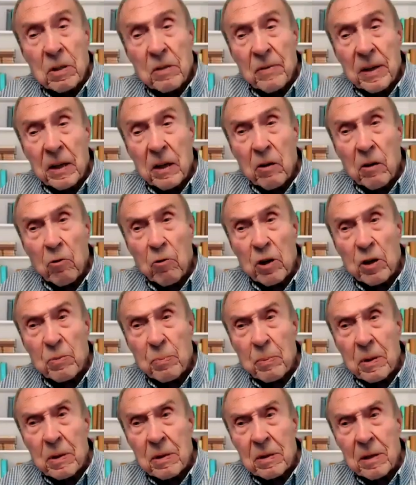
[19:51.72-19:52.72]
of
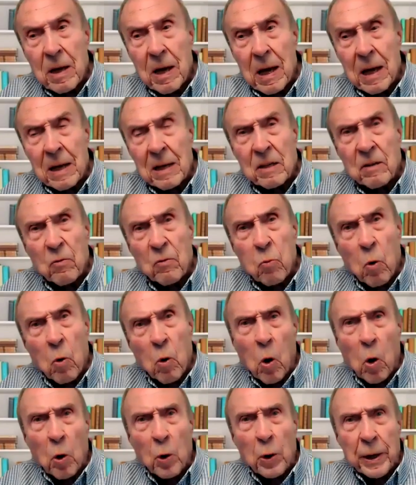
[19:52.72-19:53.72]
encouragement and of
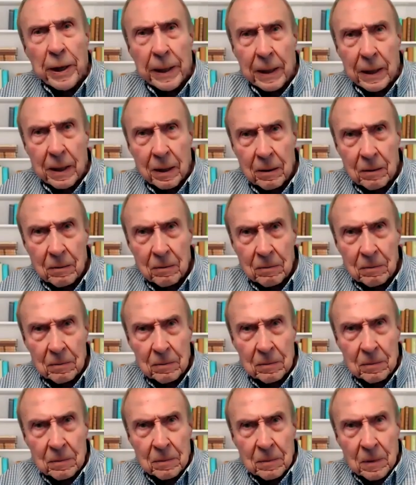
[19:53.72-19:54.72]
warning,
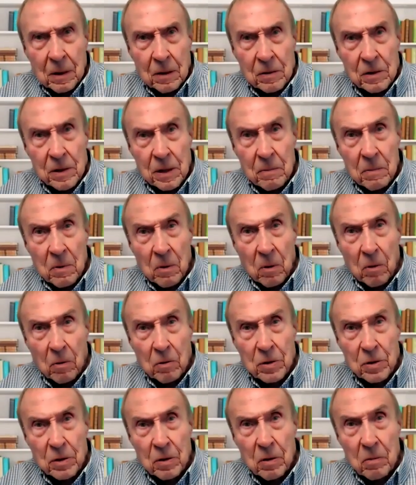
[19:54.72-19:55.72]
because it
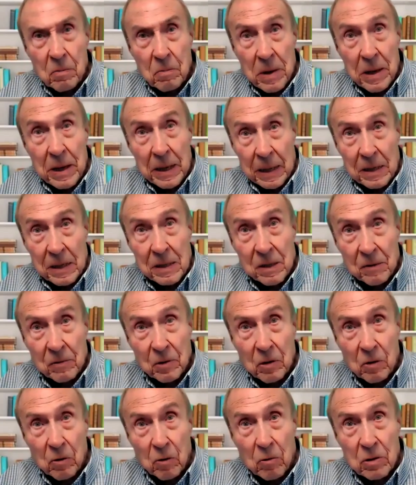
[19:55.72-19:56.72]
also means,
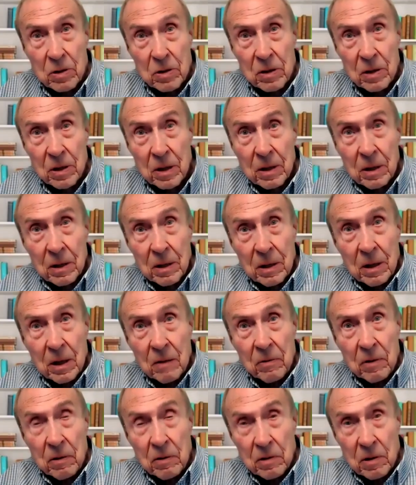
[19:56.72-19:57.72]
of course,
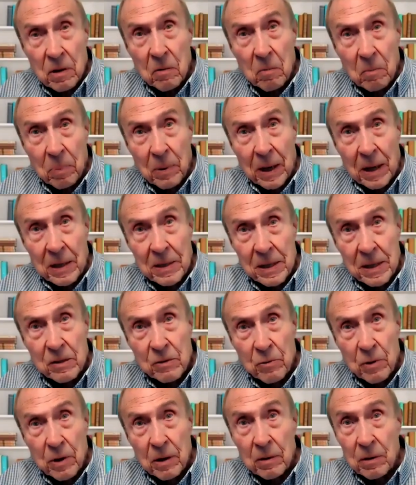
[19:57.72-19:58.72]
if you don't bless
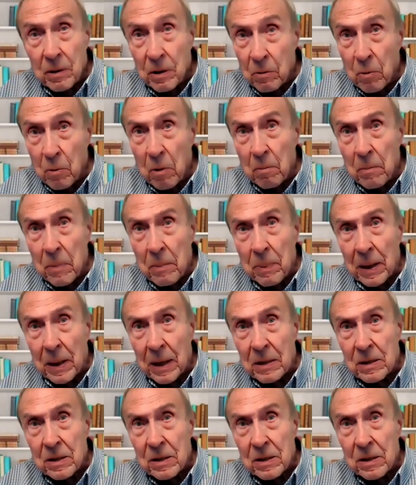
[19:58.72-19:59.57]
Israel, you won't be blessed.